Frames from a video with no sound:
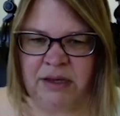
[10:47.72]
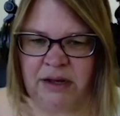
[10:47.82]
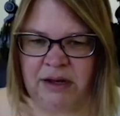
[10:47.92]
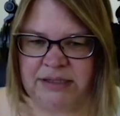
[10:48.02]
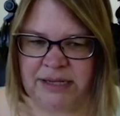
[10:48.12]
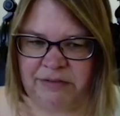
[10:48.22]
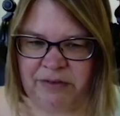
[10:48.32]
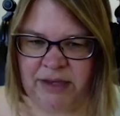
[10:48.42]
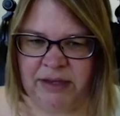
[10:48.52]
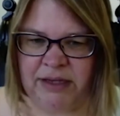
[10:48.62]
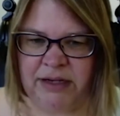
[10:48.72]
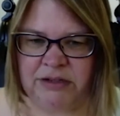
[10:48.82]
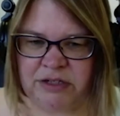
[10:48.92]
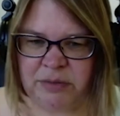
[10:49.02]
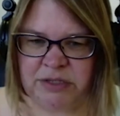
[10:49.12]
on TV get
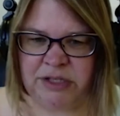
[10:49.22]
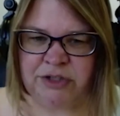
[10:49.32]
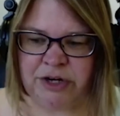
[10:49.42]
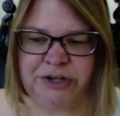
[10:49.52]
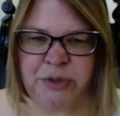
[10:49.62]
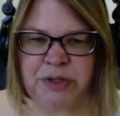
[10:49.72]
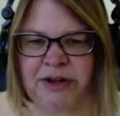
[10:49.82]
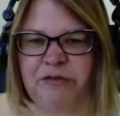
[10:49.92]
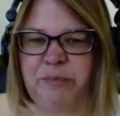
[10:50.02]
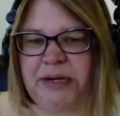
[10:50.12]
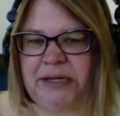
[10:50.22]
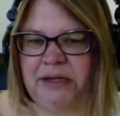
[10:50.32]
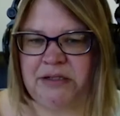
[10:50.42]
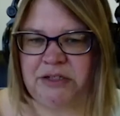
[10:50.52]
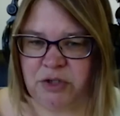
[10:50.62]
into, is they'll charge you a lot of
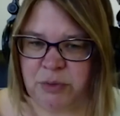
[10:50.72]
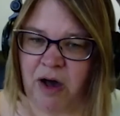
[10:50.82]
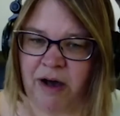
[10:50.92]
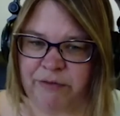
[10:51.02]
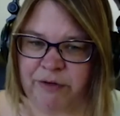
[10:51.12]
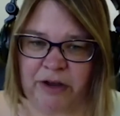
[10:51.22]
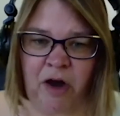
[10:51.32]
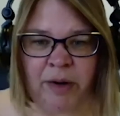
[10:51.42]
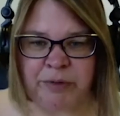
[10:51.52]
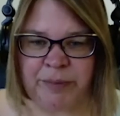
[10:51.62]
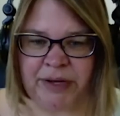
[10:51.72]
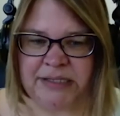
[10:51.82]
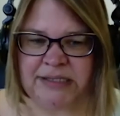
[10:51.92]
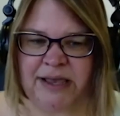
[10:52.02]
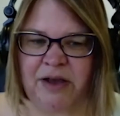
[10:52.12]
money to do an offer in
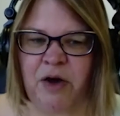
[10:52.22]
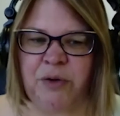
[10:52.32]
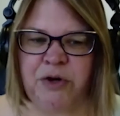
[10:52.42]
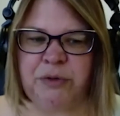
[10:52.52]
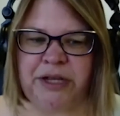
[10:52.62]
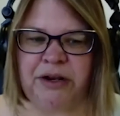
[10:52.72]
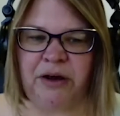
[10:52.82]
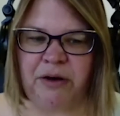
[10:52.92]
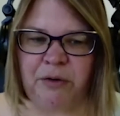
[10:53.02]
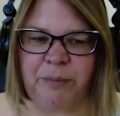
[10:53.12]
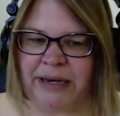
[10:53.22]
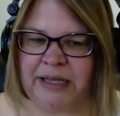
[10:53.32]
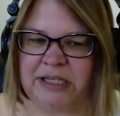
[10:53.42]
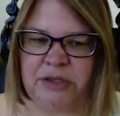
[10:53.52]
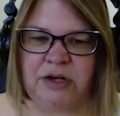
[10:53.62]
compromise and say, oh, you're only going to owe
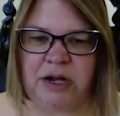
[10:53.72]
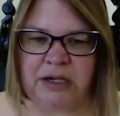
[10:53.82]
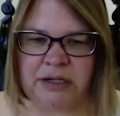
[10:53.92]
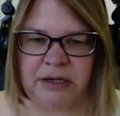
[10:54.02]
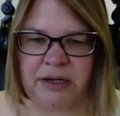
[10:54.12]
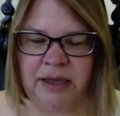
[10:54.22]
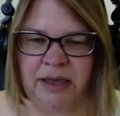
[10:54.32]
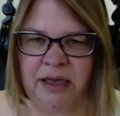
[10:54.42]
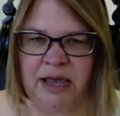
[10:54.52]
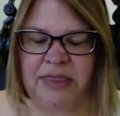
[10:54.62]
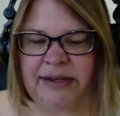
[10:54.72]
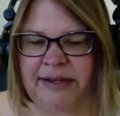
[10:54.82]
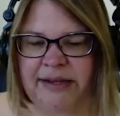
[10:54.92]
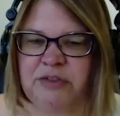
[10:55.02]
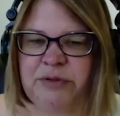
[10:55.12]
pennies on the dollar. And then it
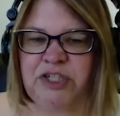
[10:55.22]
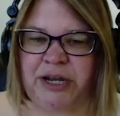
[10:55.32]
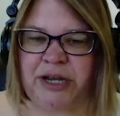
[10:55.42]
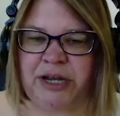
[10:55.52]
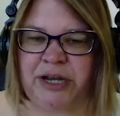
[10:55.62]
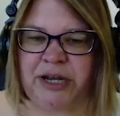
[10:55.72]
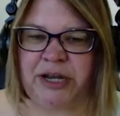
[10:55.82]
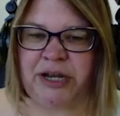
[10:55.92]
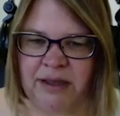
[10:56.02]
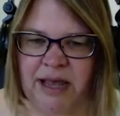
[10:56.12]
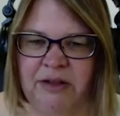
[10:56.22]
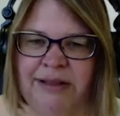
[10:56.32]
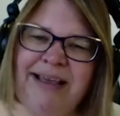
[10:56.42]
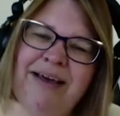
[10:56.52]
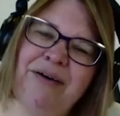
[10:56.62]
gets rejected. And they're
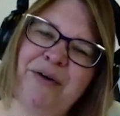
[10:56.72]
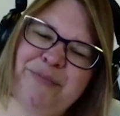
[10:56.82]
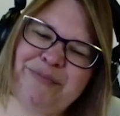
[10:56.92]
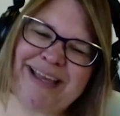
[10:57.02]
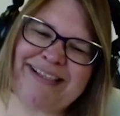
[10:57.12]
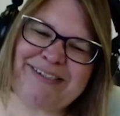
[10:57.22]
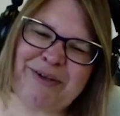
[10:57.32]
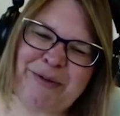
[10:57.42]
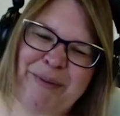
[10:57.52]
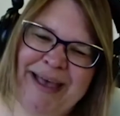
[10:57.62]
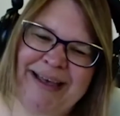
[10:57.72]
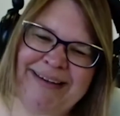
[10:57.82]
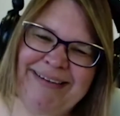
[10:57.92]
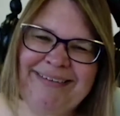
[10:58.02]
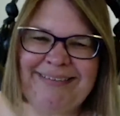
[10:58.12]
like, oh, that's too
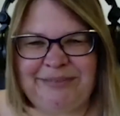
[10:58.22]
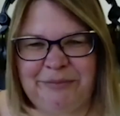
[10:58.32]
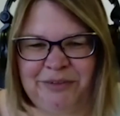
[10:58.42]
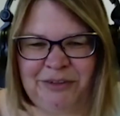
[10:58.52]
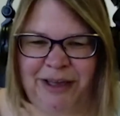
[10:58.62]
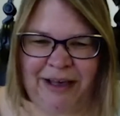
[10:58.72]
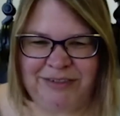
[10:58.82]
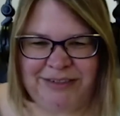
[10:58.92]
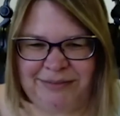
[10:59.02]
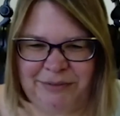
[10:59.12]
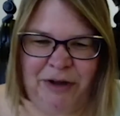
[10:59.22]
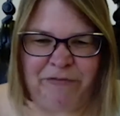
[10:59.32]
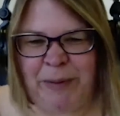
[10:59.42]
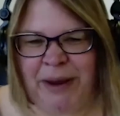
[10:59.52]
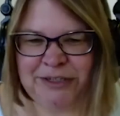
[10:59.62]
bad. You'll have to
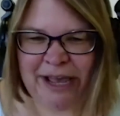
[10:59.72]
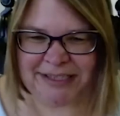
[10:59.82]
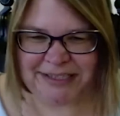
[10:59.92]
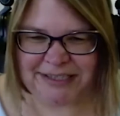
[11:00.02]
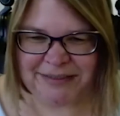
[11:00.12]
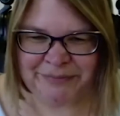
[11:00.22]
pay your taxes.